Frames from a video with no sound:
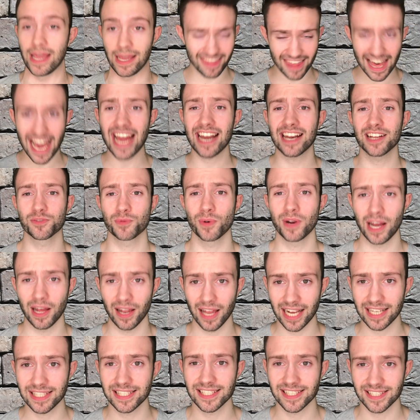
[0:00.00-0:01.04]
That is what I
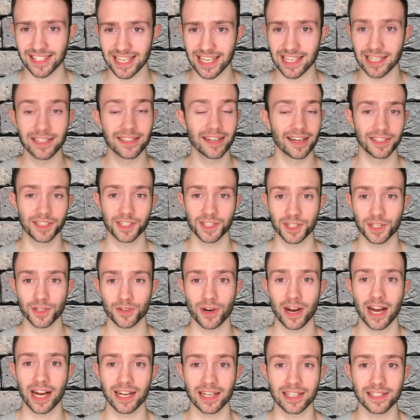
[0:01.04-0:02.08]
like to see in Dungeons and
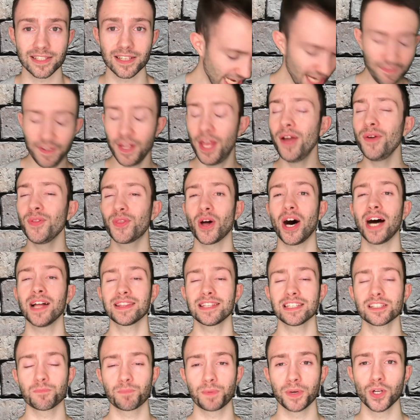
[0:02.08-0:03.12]
Dragons. If you thought
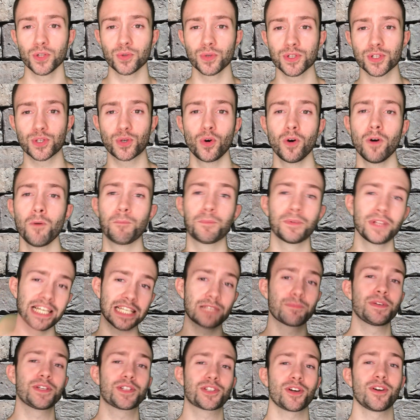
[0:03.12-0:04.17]
this build was cool, please
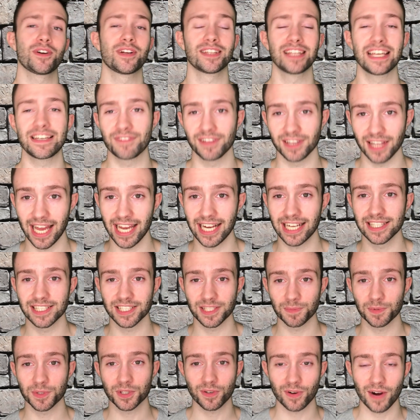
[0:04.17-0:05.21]
be sure to leave a like and
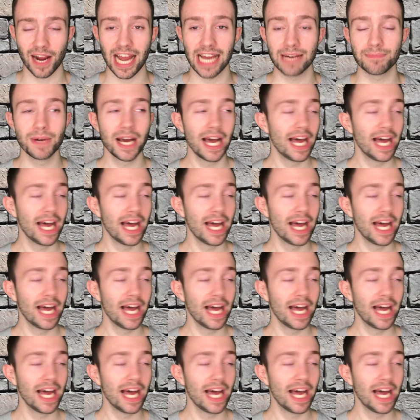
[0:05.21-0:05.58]
subscribe.